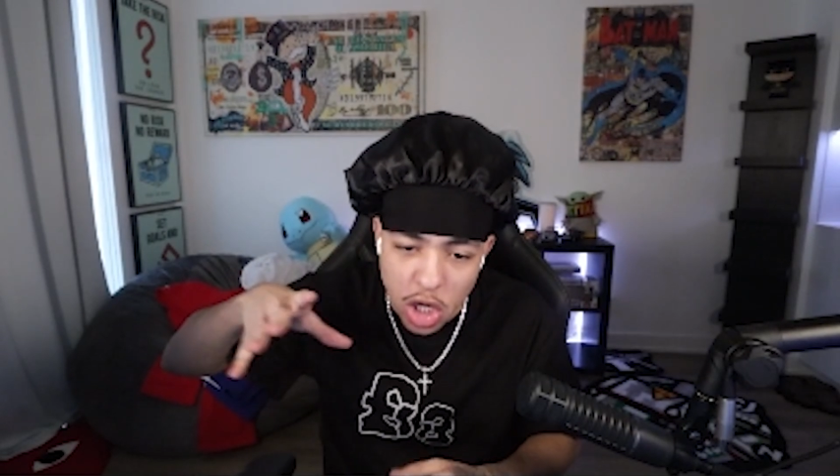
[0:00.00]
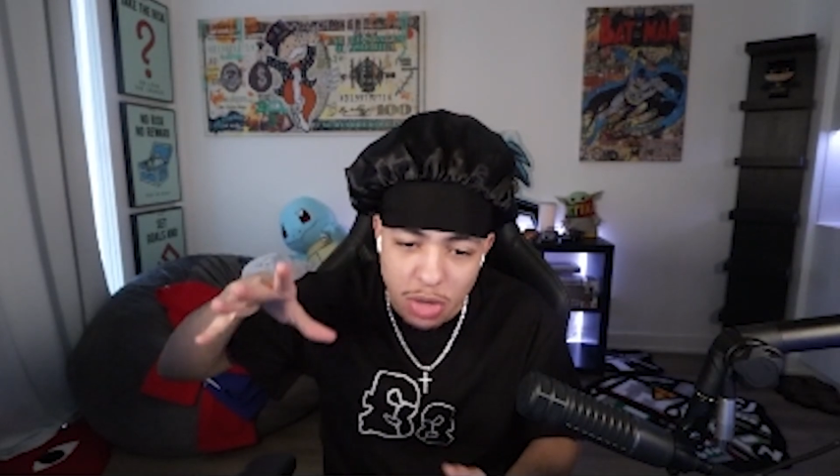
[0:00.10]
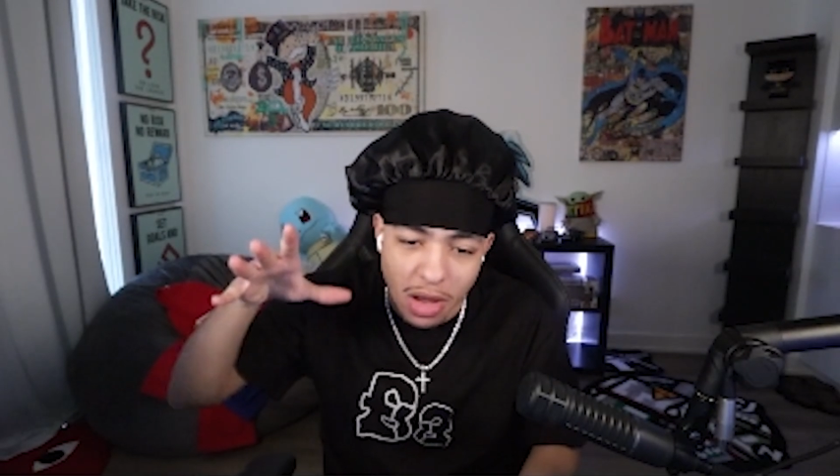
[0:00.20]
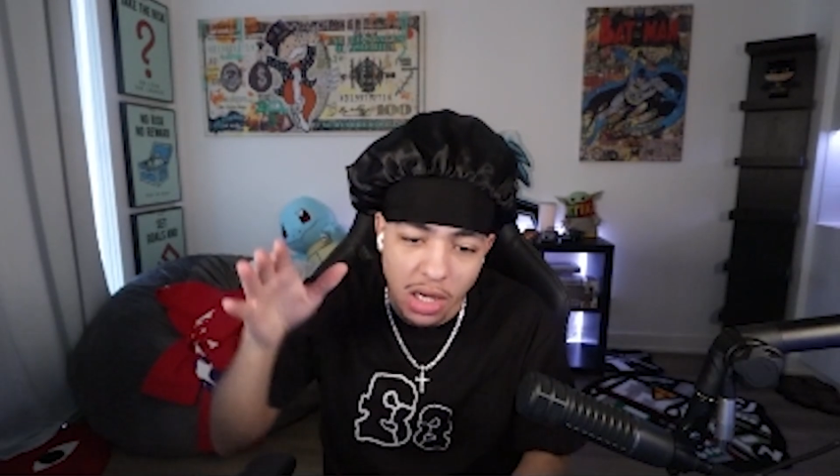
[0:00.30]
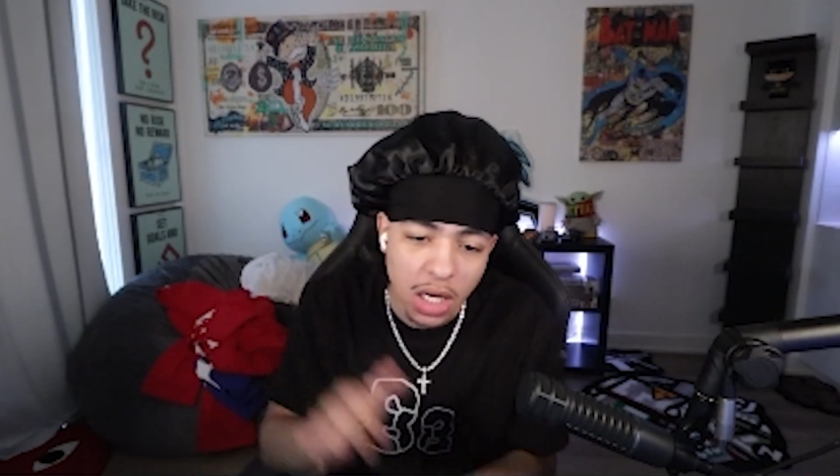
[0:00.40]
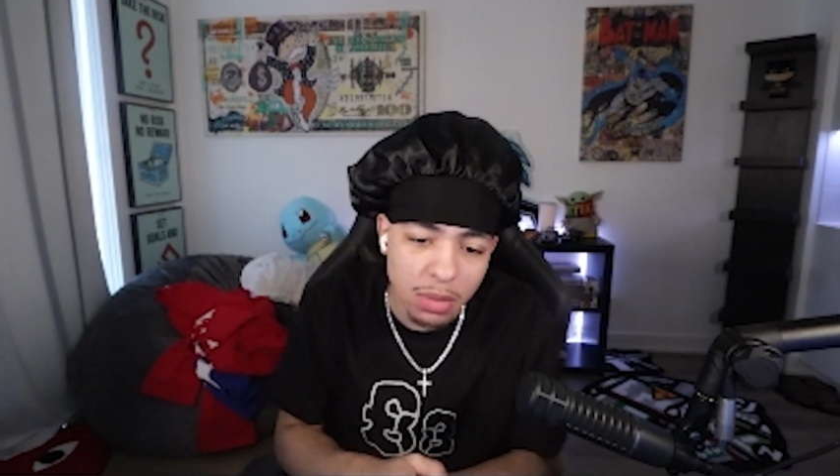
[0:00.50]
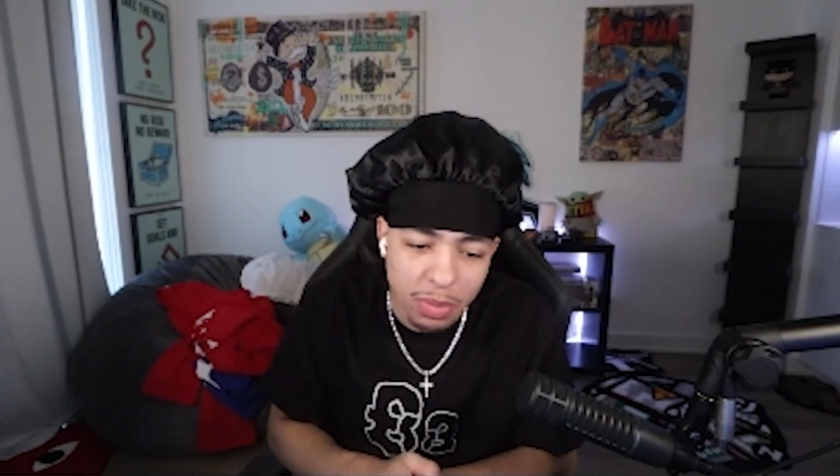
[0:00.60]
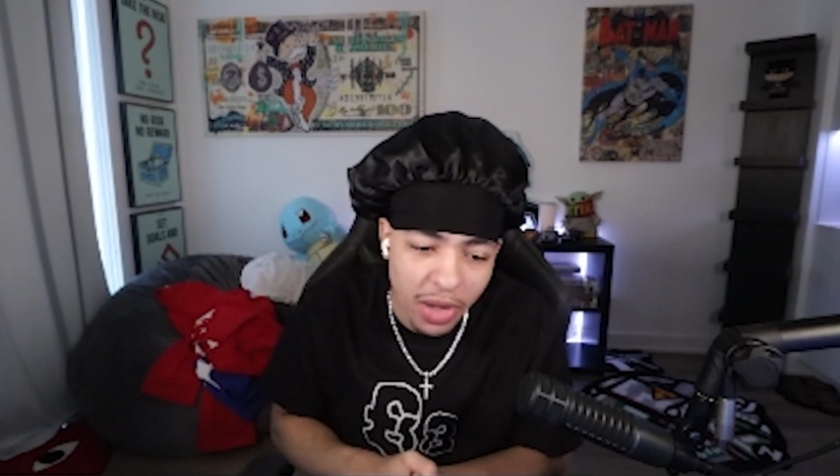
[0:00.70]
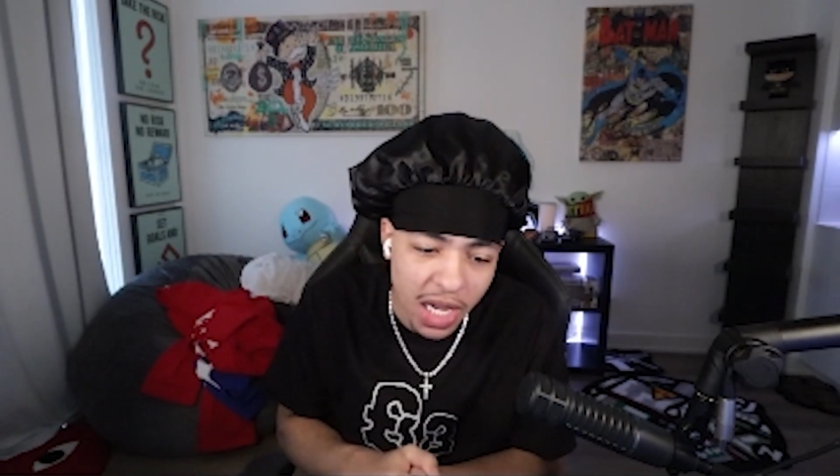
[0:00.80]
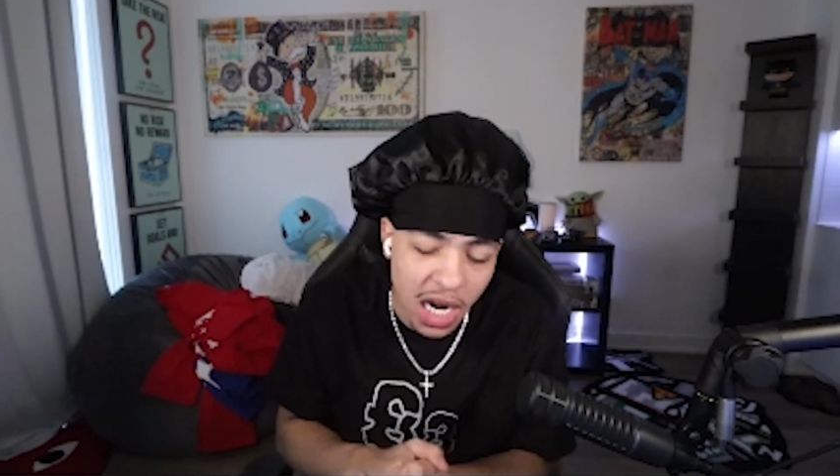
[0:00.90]
You might not going to be
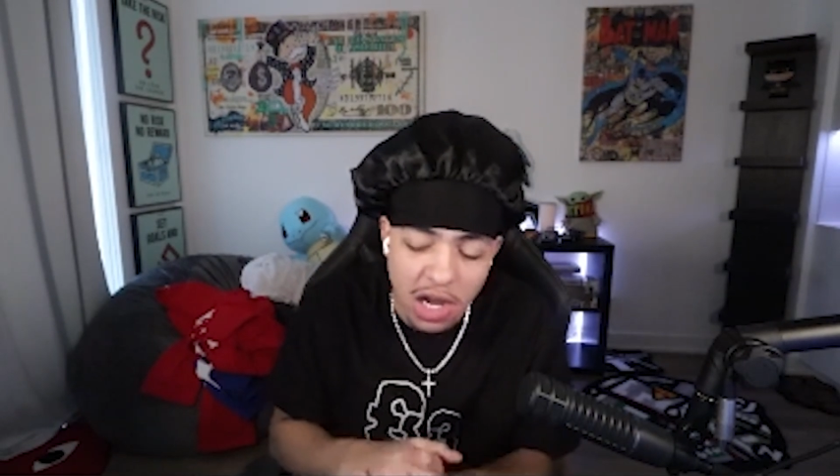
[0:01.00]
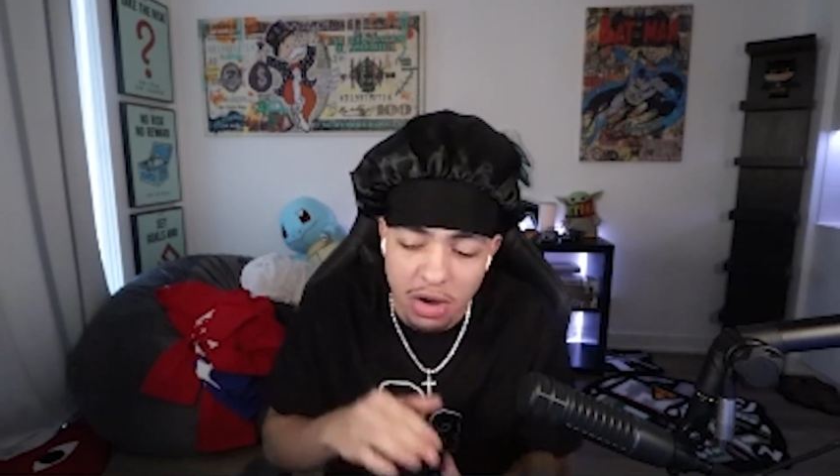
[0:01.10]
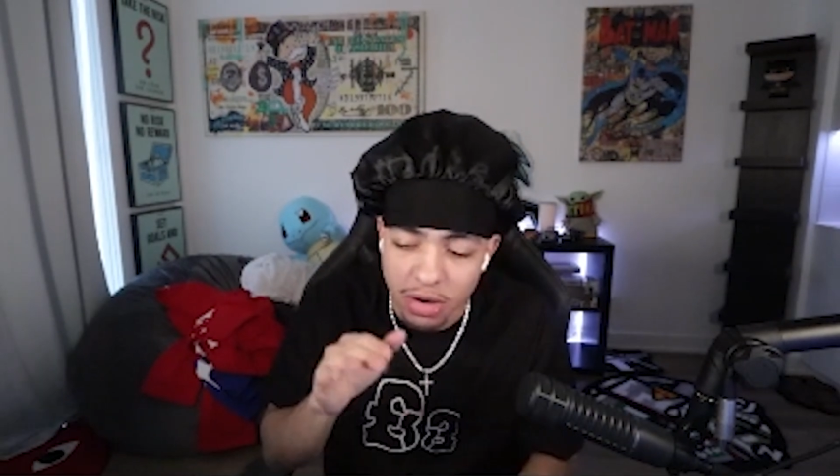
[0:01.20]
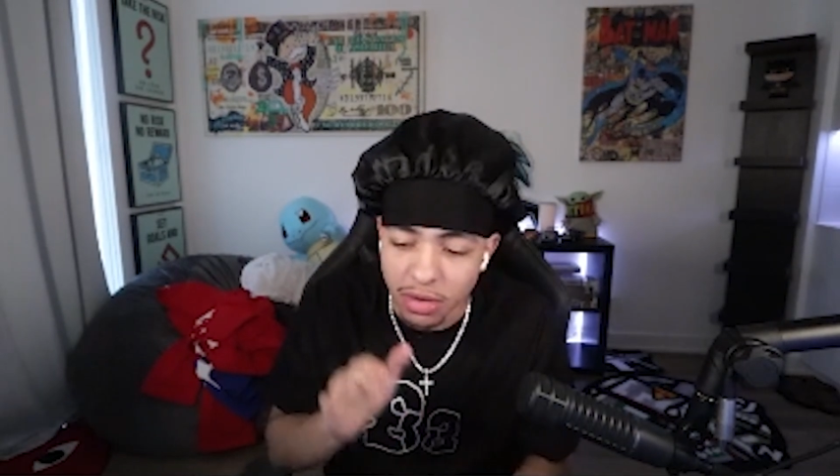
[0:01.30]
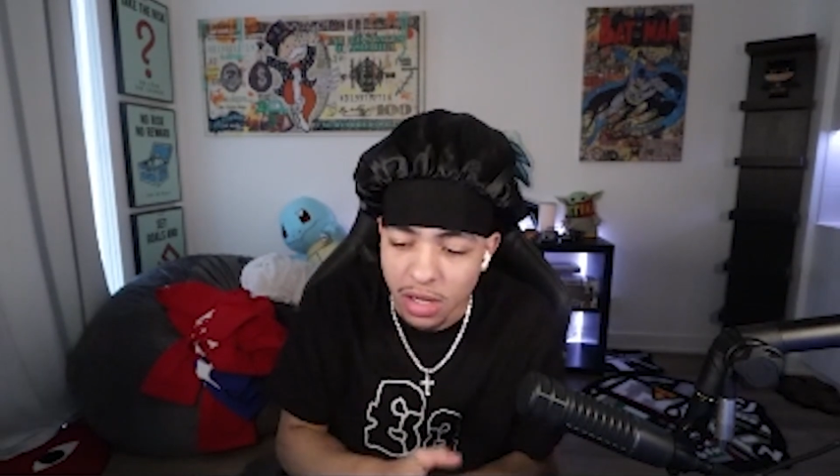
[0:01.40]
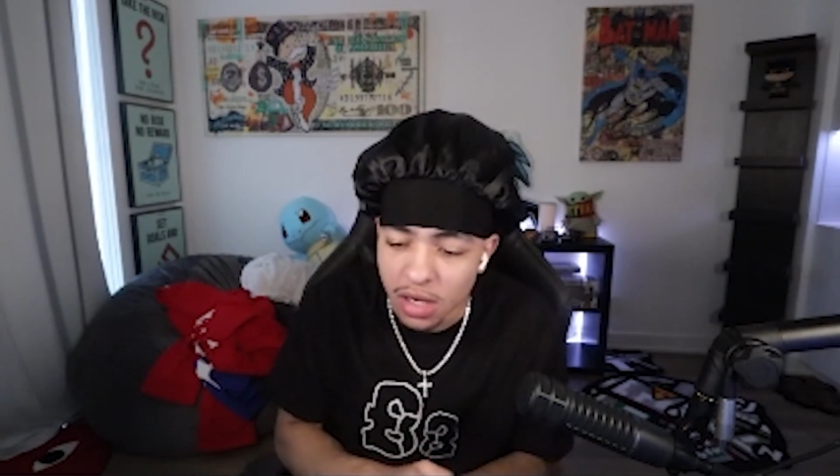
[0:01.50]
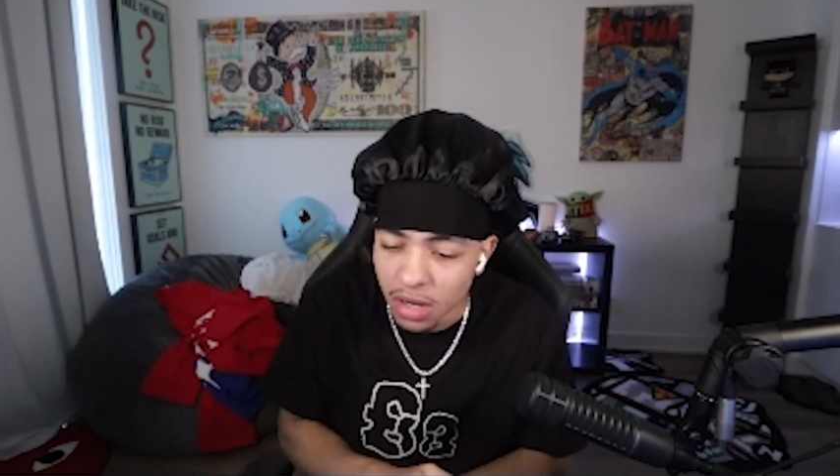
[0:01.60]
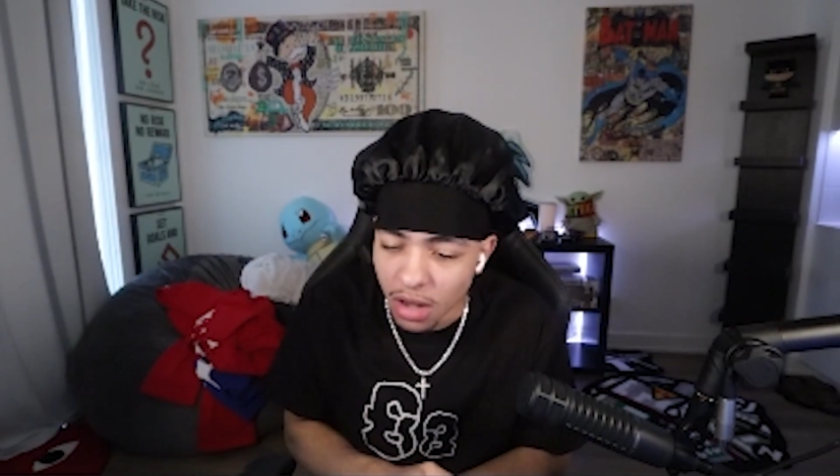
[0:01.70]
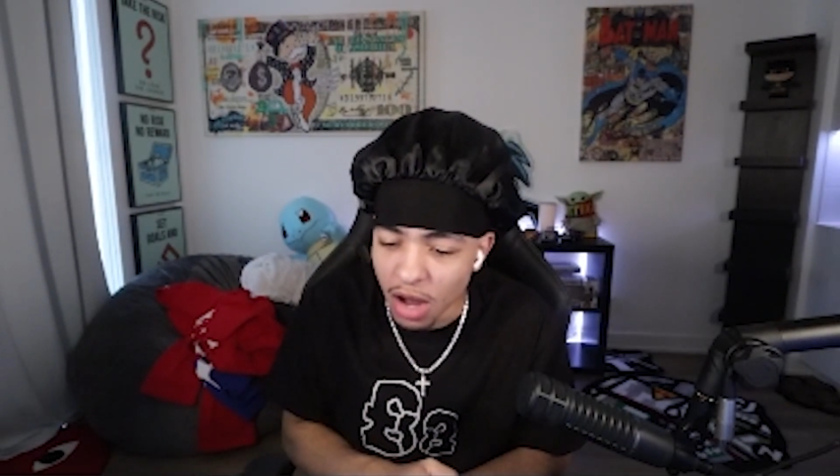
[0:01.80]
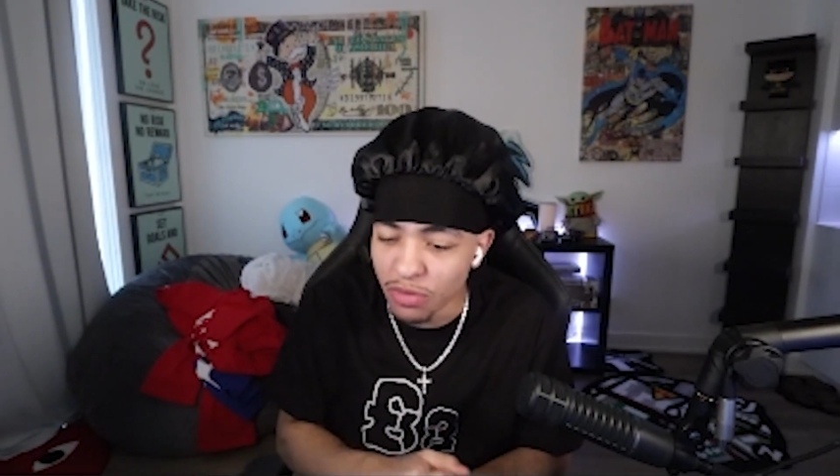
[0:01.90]
paying like
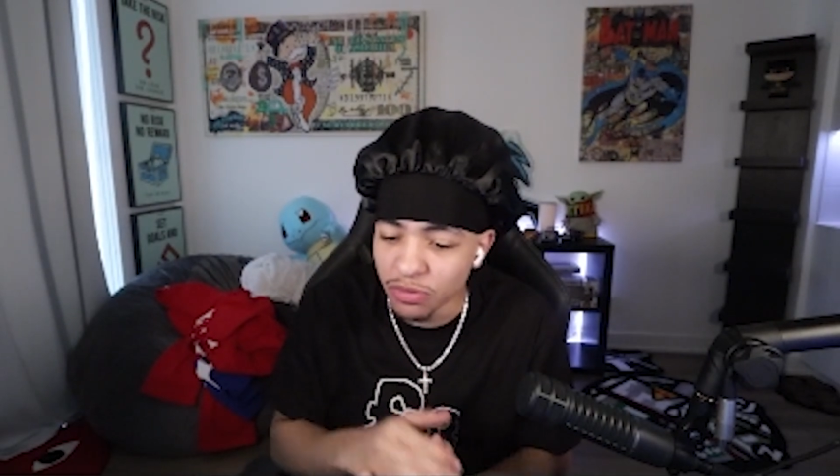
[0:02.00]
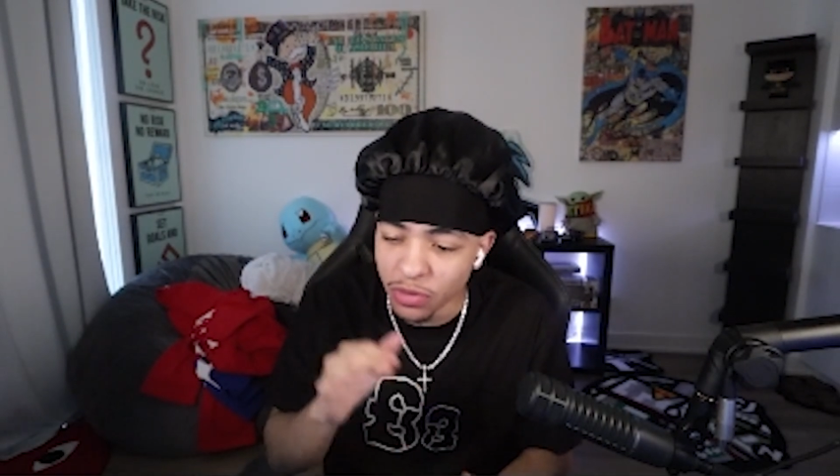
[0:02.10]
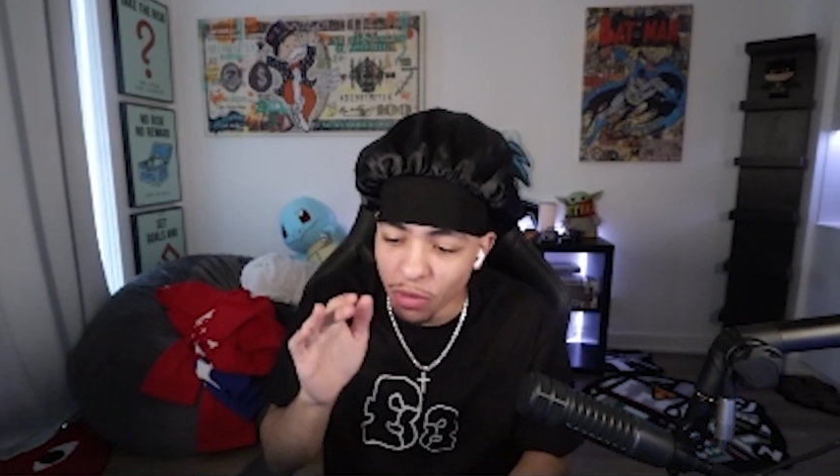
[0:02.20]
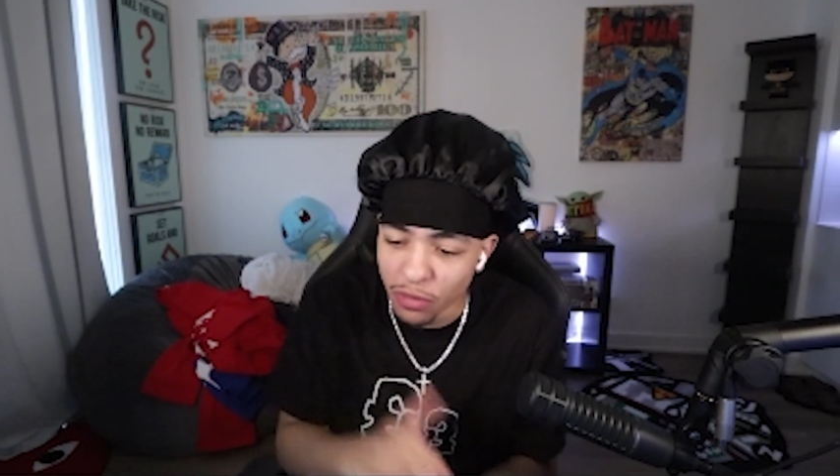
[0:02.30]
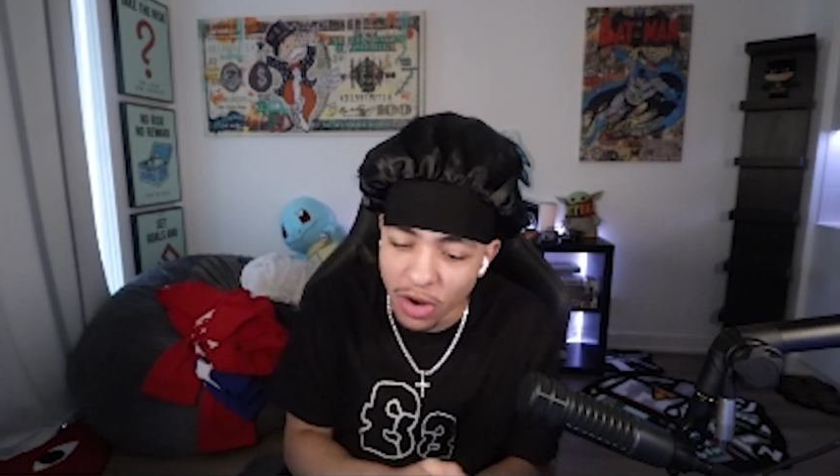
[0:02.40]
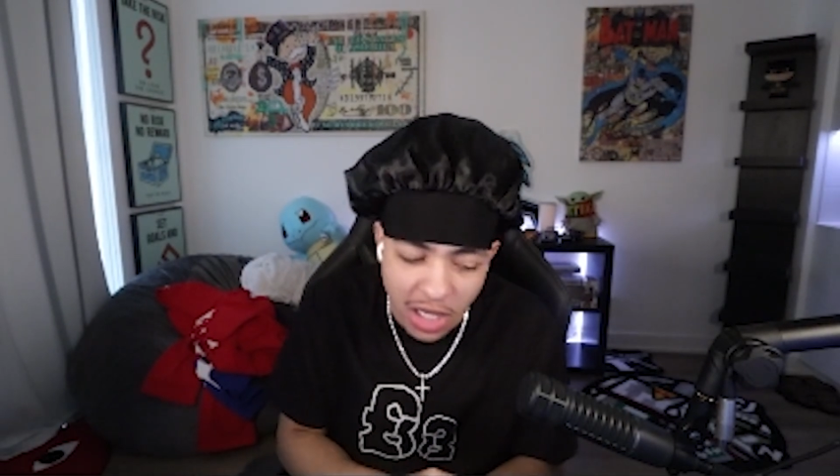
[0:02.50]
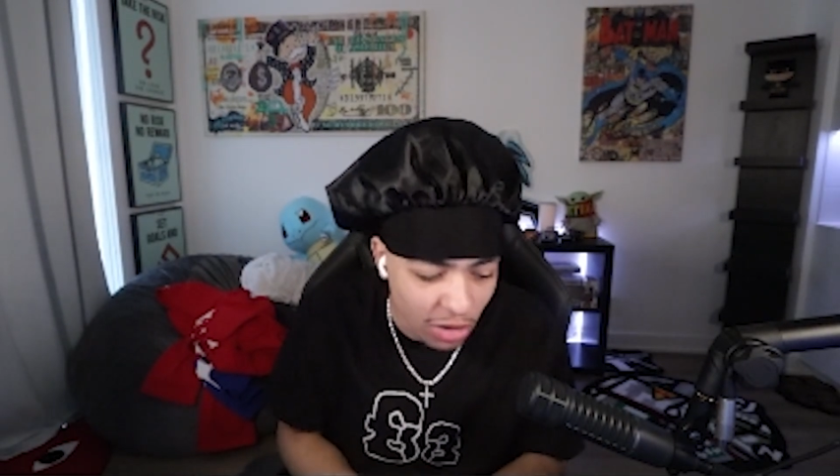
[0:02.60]
your fucking